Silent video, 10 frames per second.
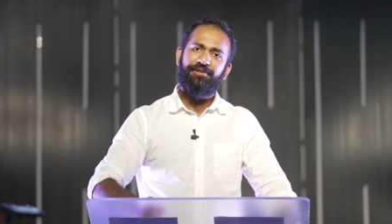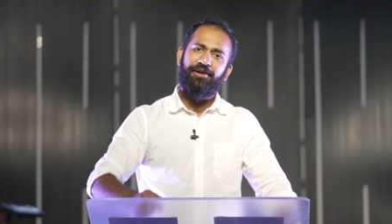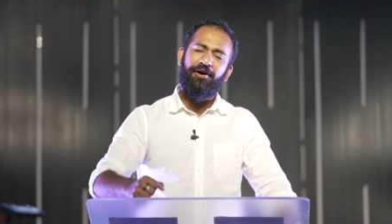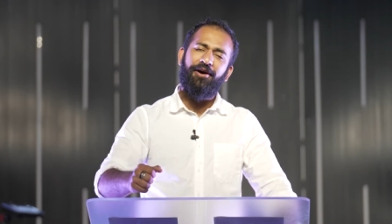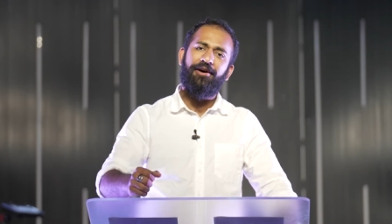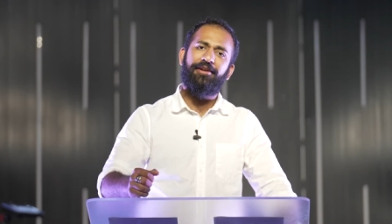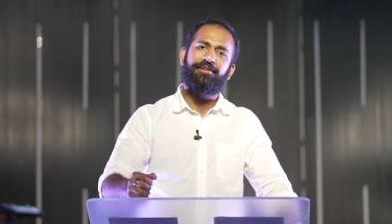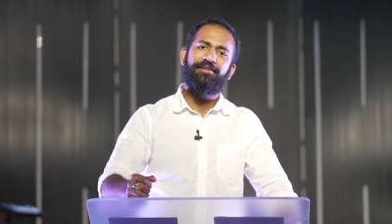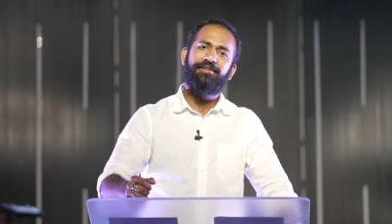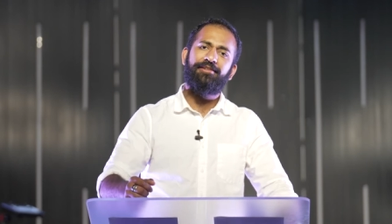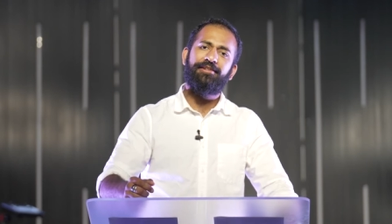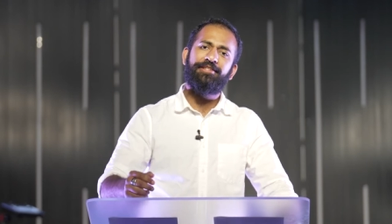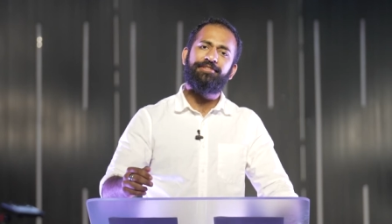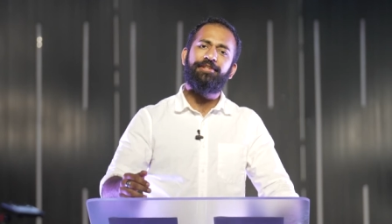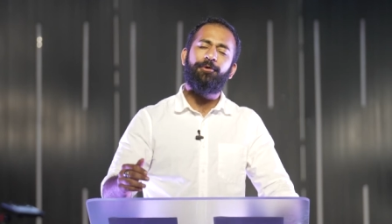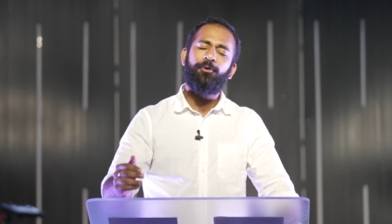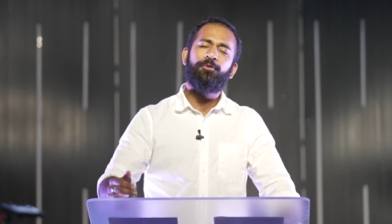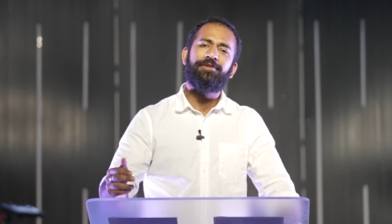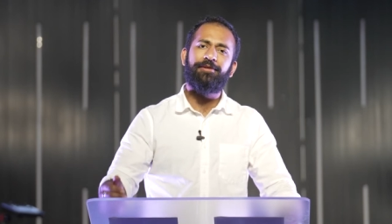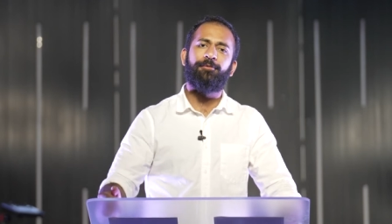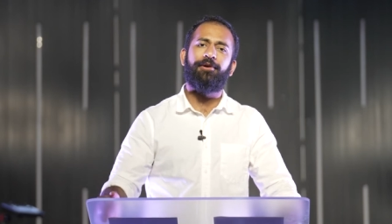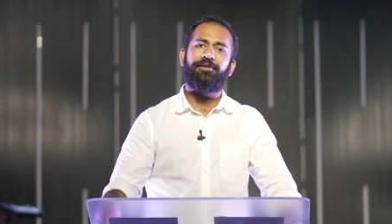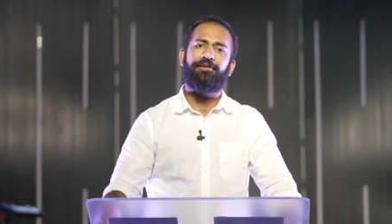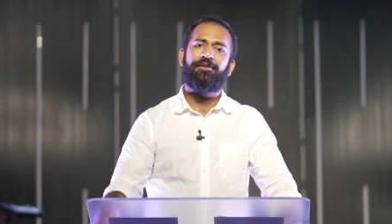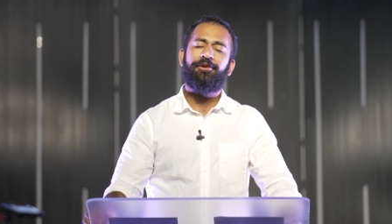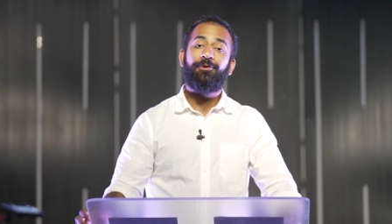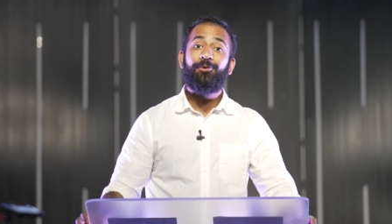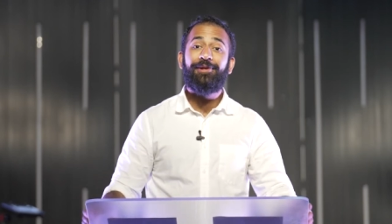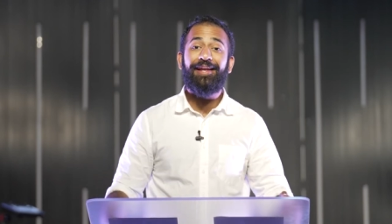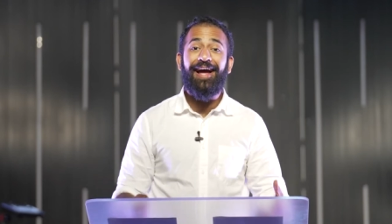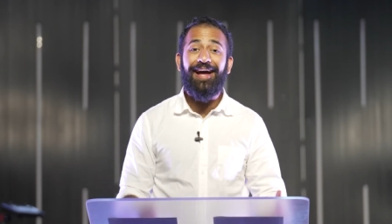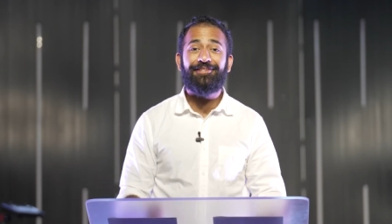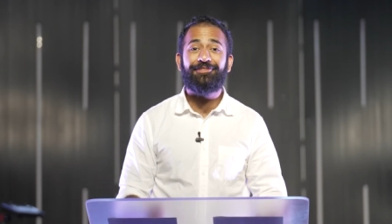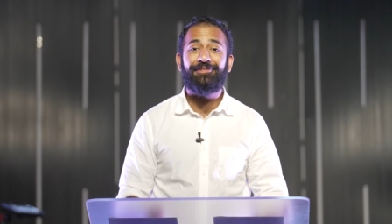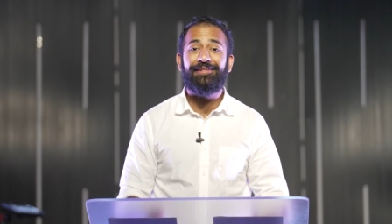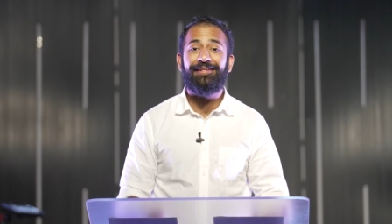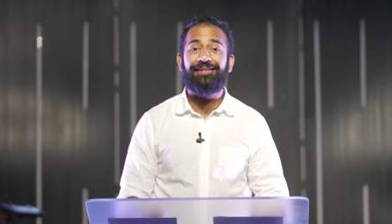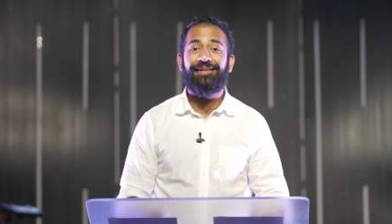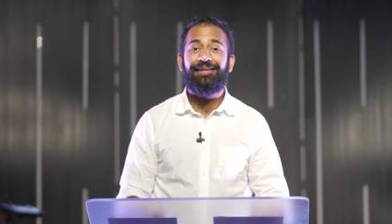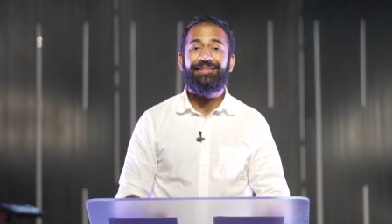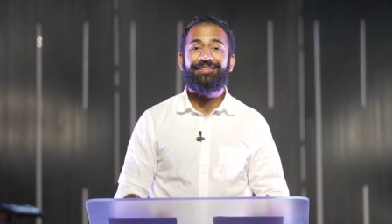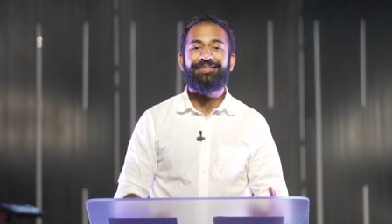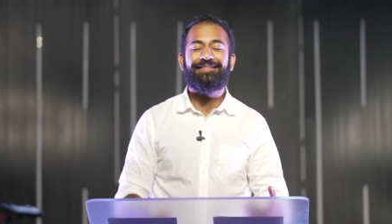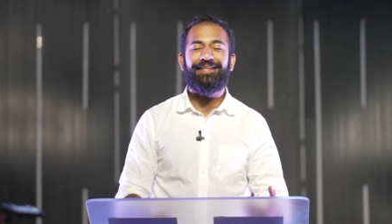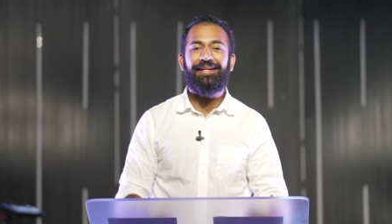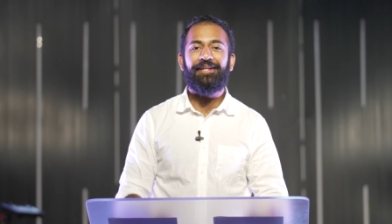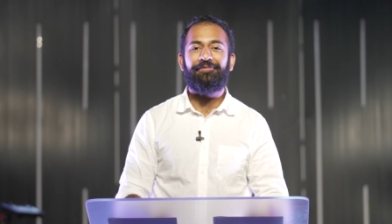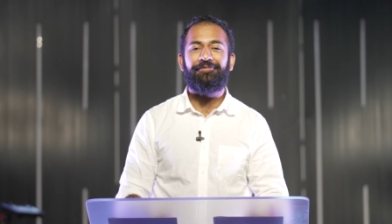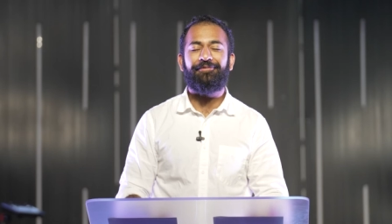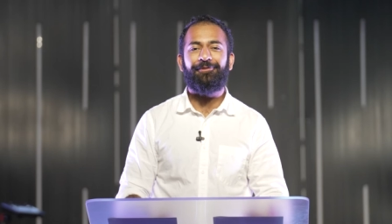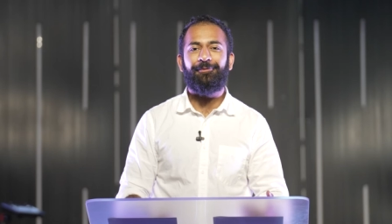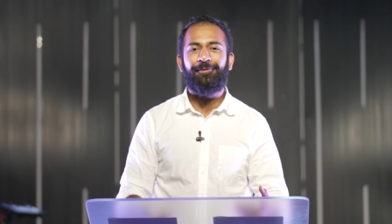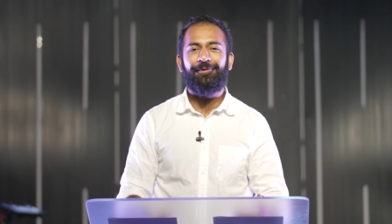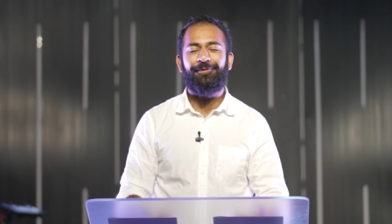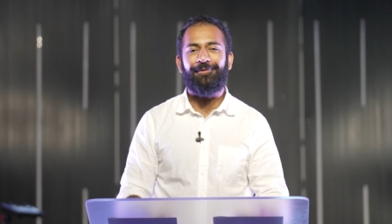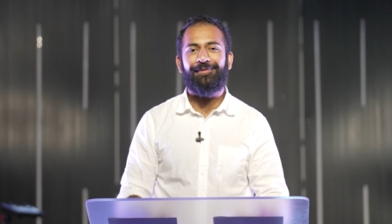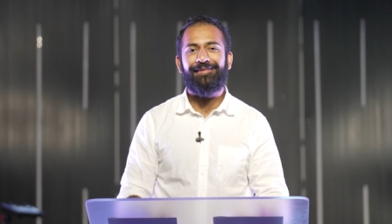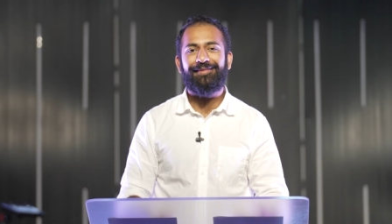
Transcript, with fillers: God is the only one who can actually save the world.